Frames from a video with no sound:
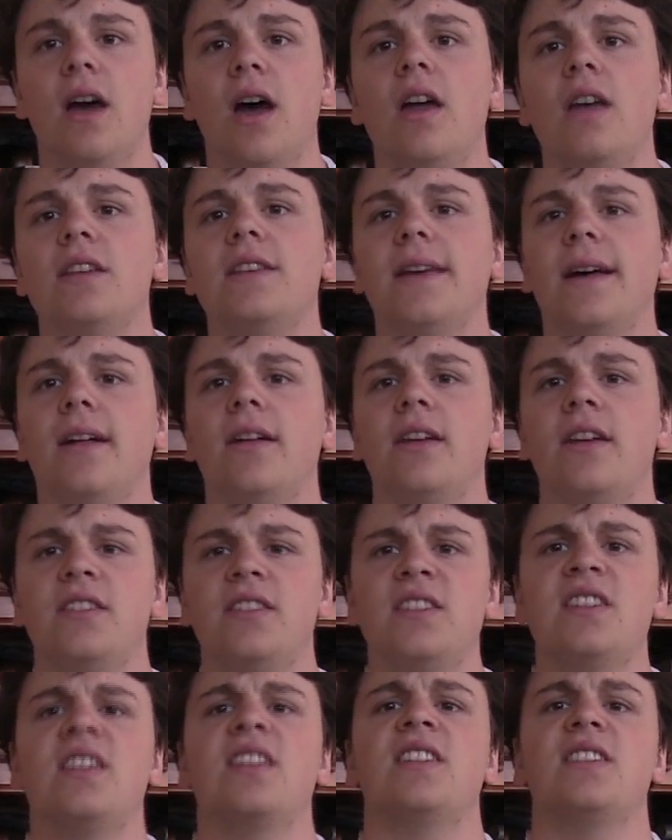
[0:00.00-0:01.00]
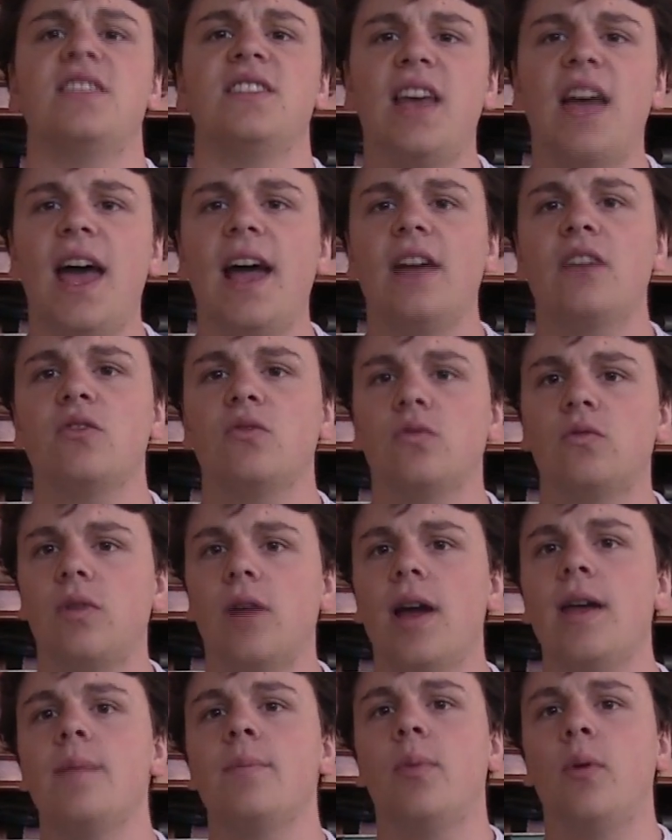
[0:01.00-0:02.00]
until it is an exact
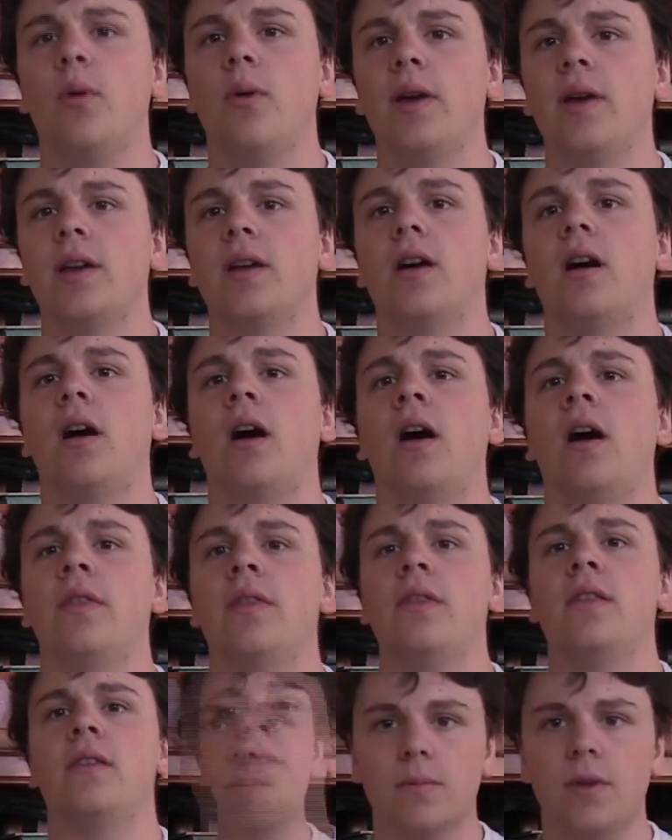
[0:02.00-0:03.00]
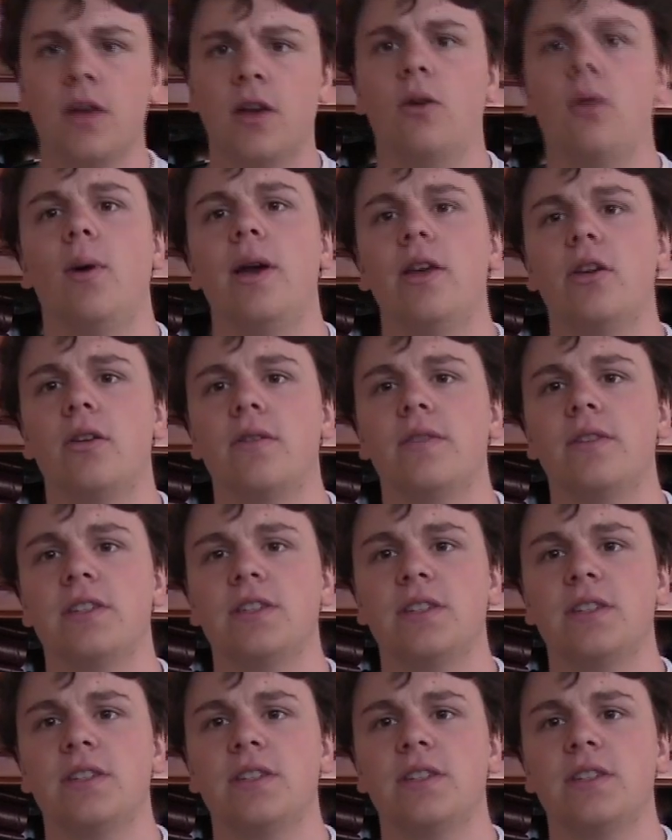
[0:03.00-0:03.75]
right point on the equator of the